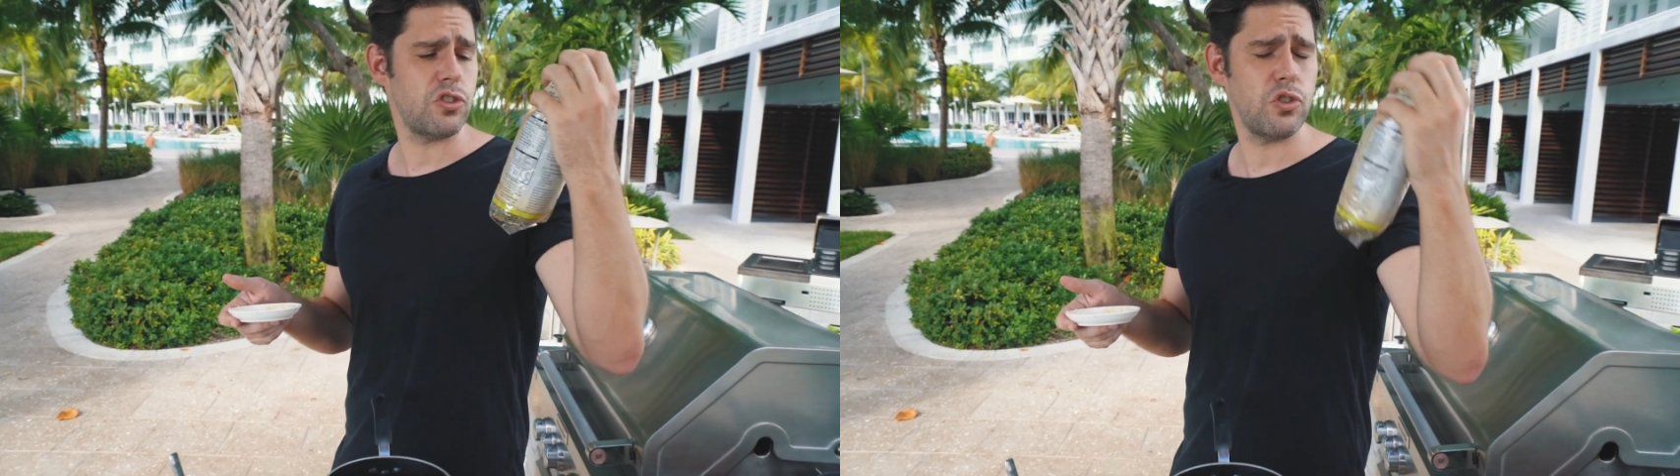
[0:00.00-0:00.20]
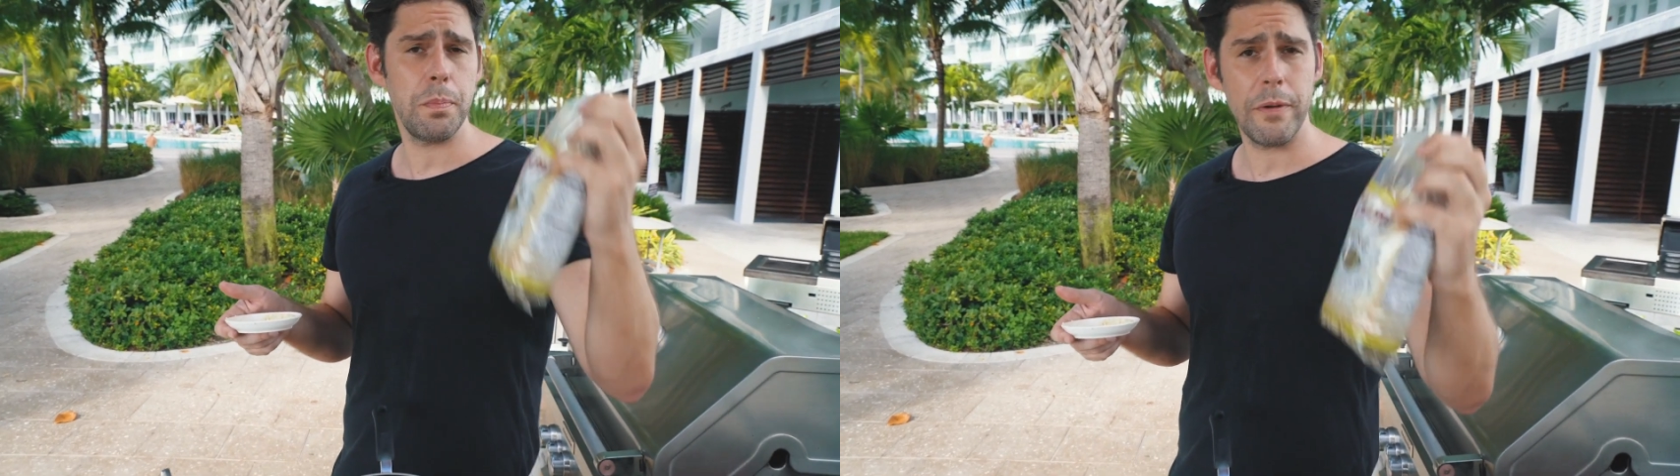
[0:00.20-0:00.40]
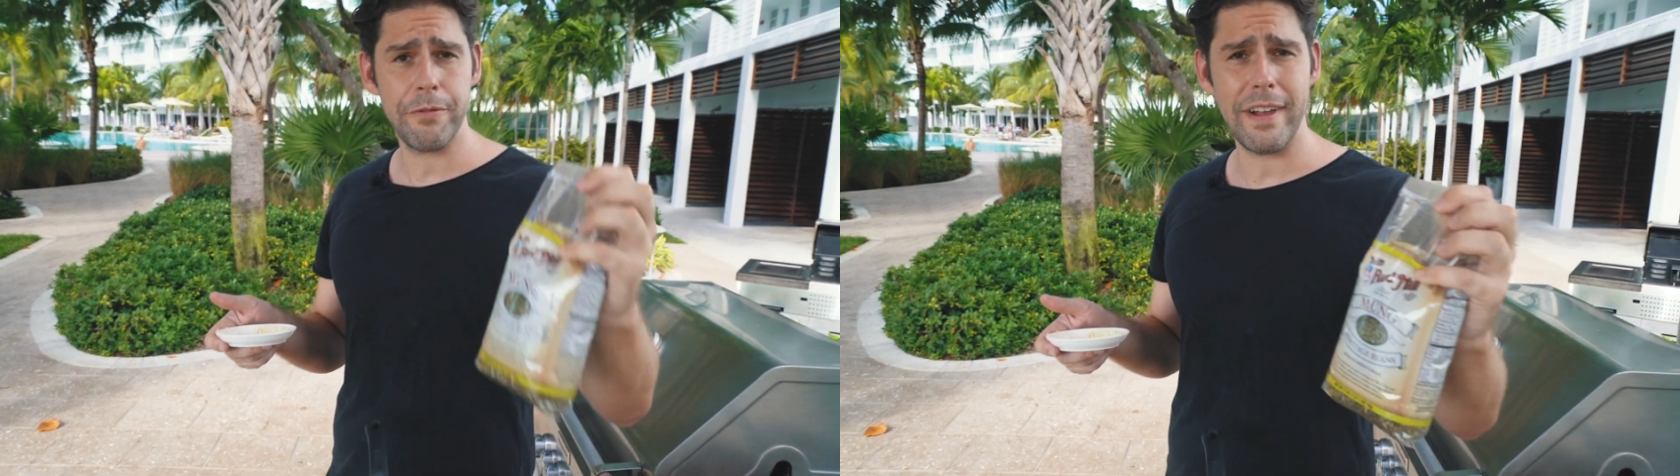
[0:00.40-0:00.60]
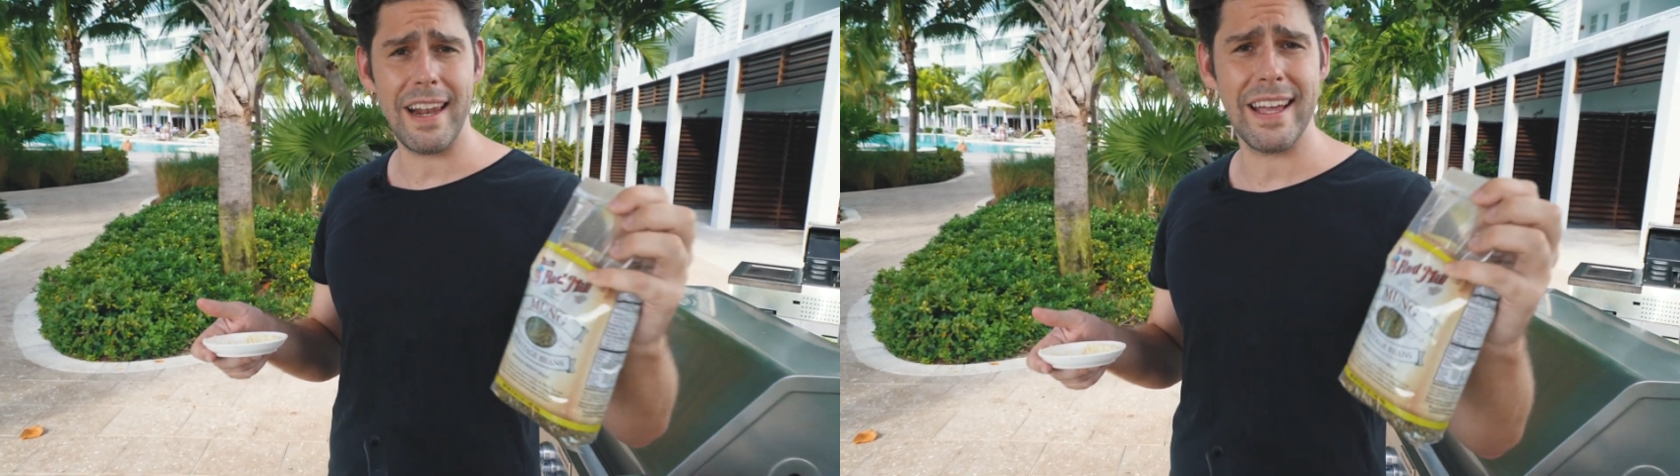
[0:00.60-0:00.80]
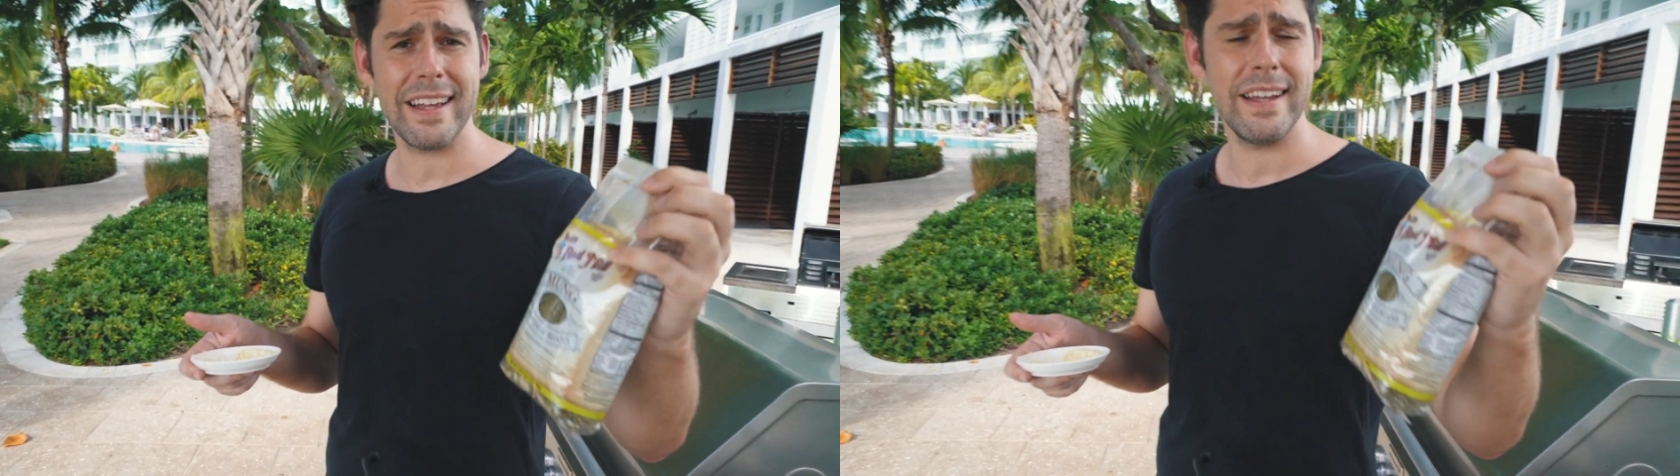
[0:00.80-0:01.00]
super
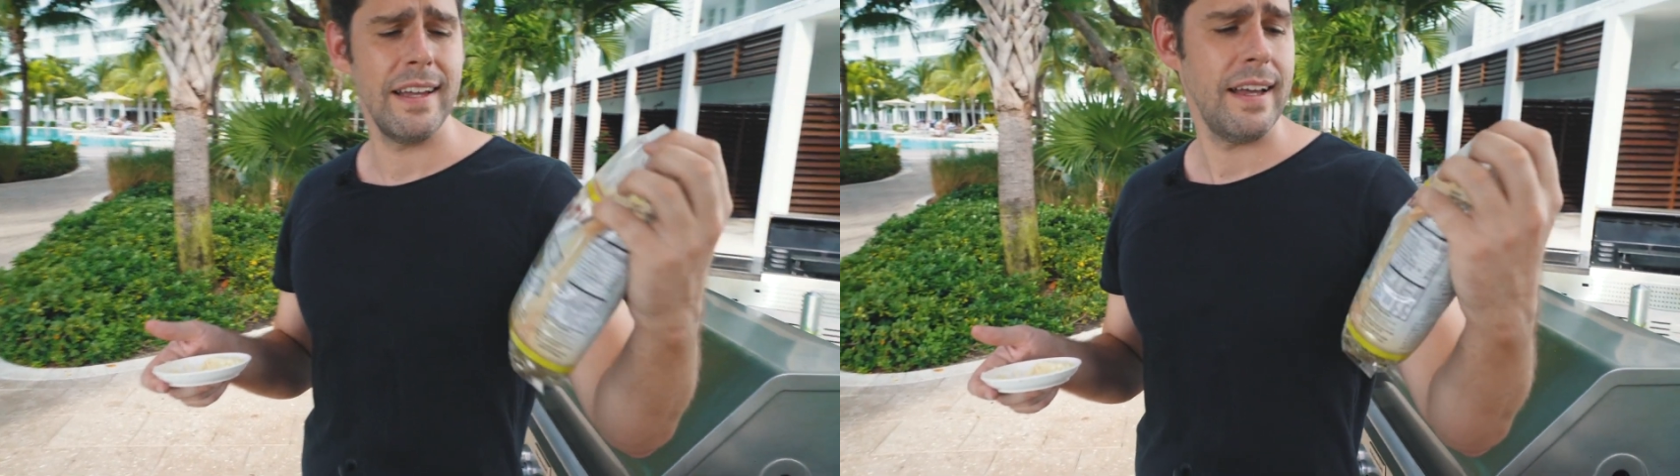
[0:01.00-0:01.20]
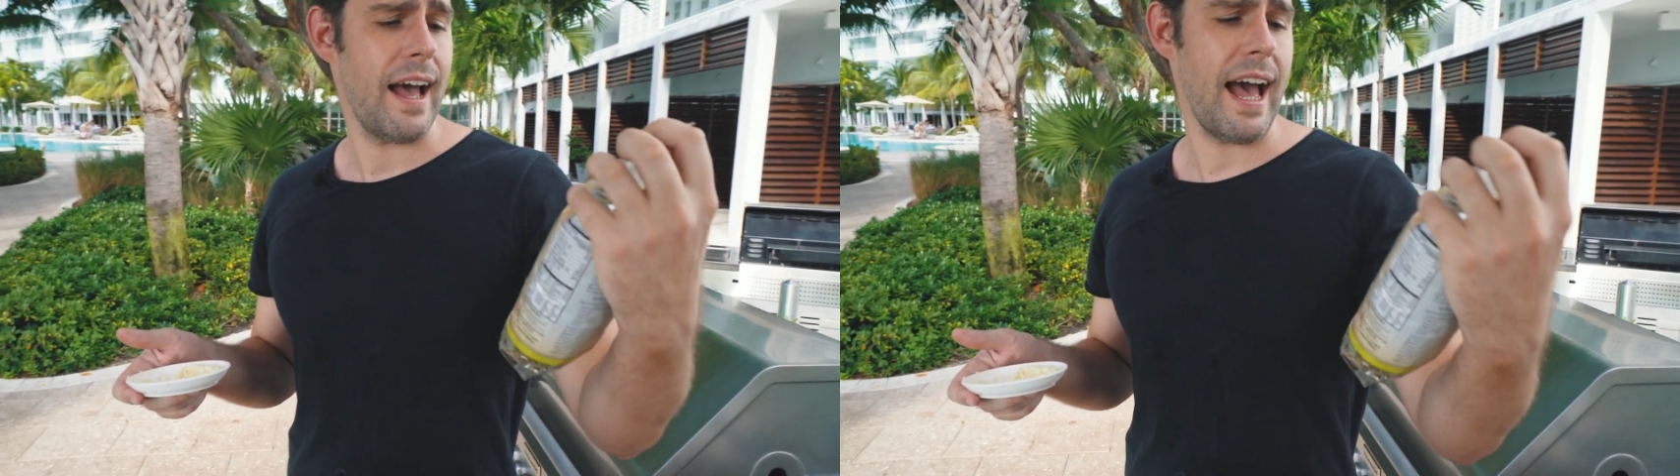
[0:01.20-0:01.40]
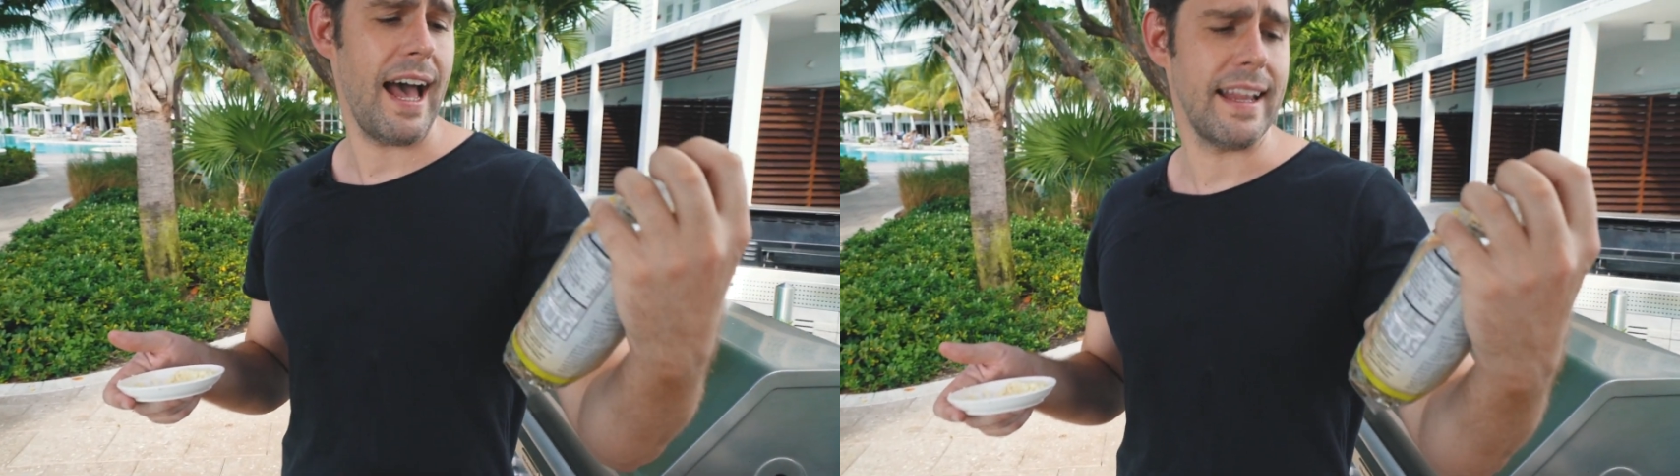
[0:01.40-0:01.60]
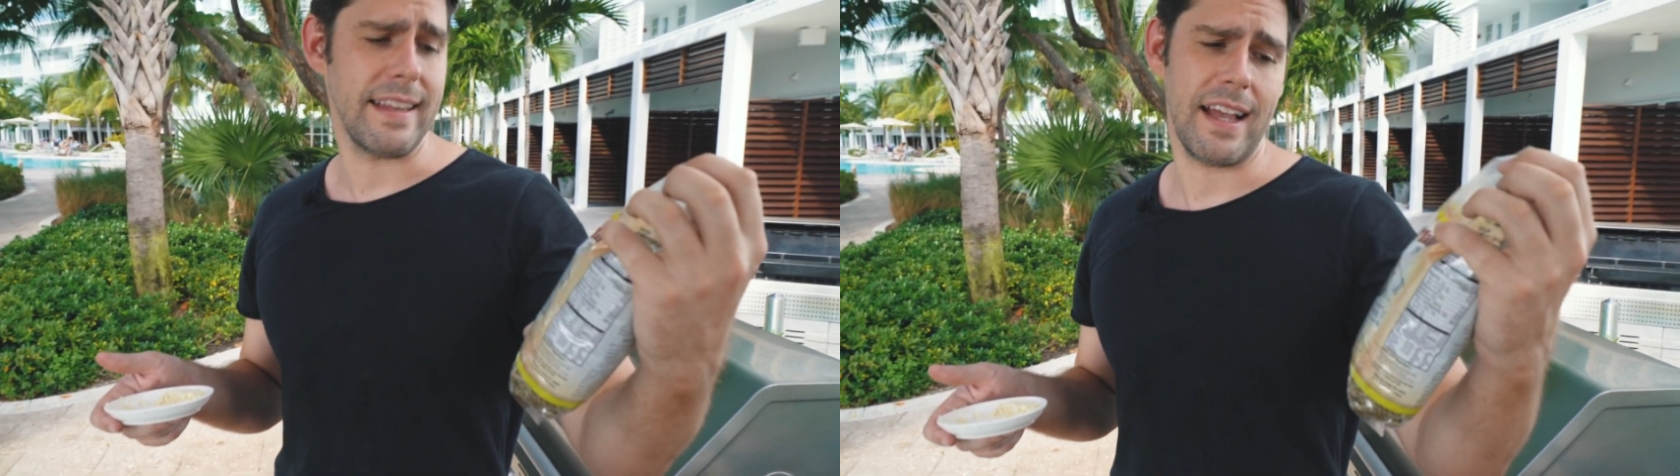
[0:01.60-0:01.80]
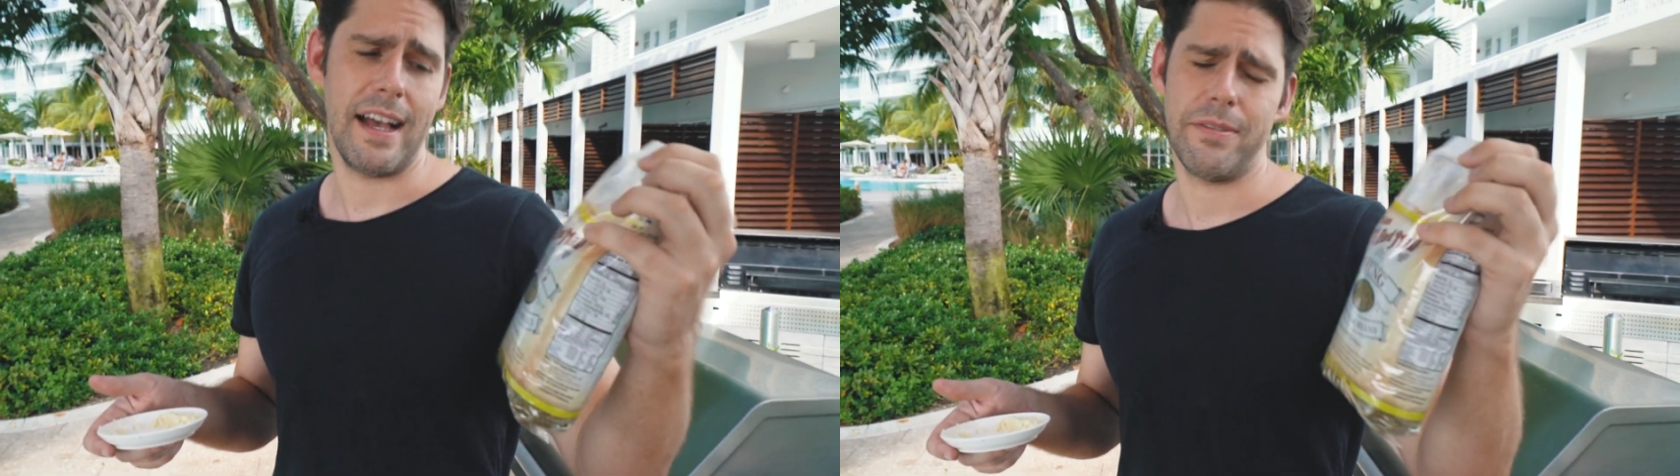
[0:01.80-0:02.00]
filling, and